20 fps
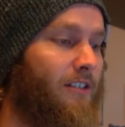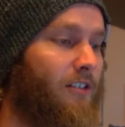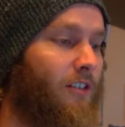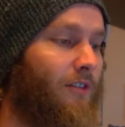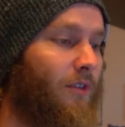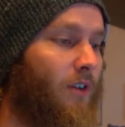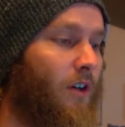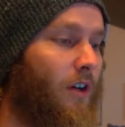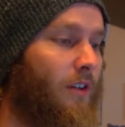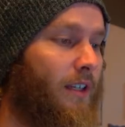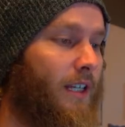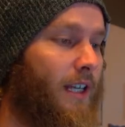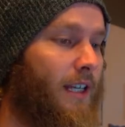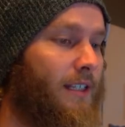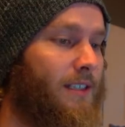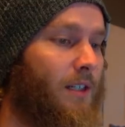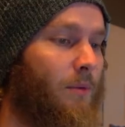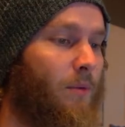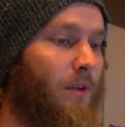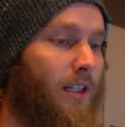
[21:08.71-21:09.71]
So for all the
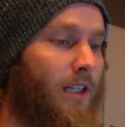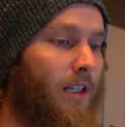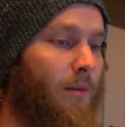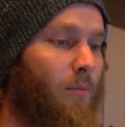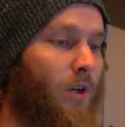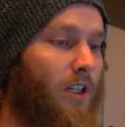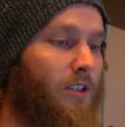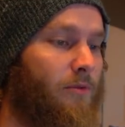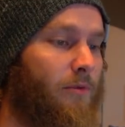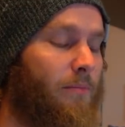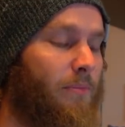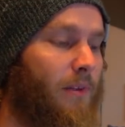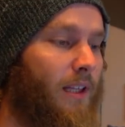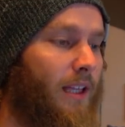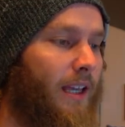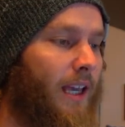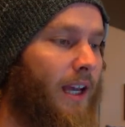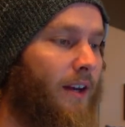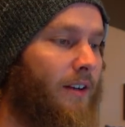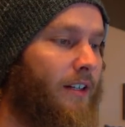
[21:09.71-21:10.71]
guys that want to come watch me
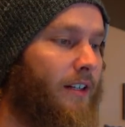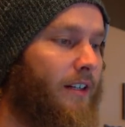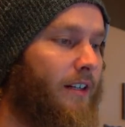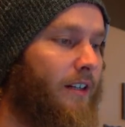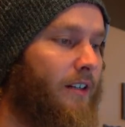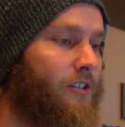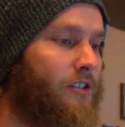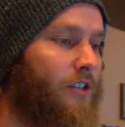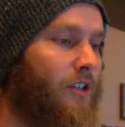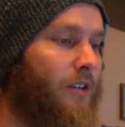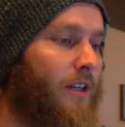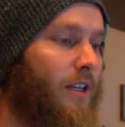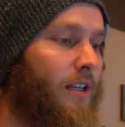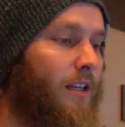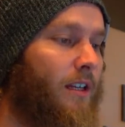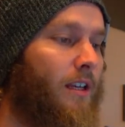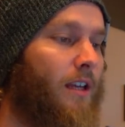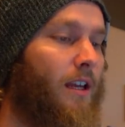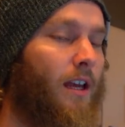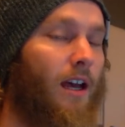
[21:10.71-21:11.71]
play out here in Arizona,
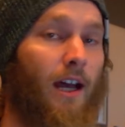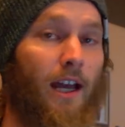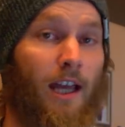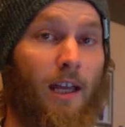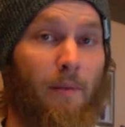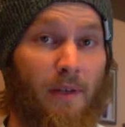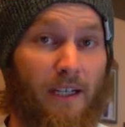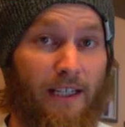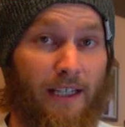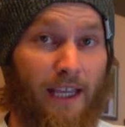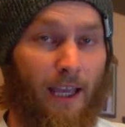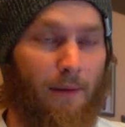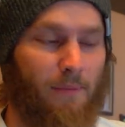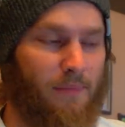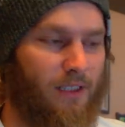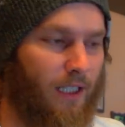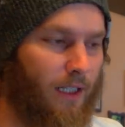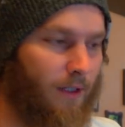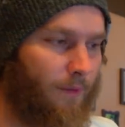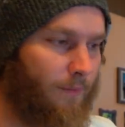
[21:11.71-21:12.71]
I am in
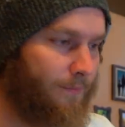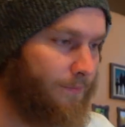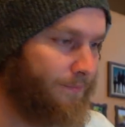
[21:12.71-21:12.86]
games now.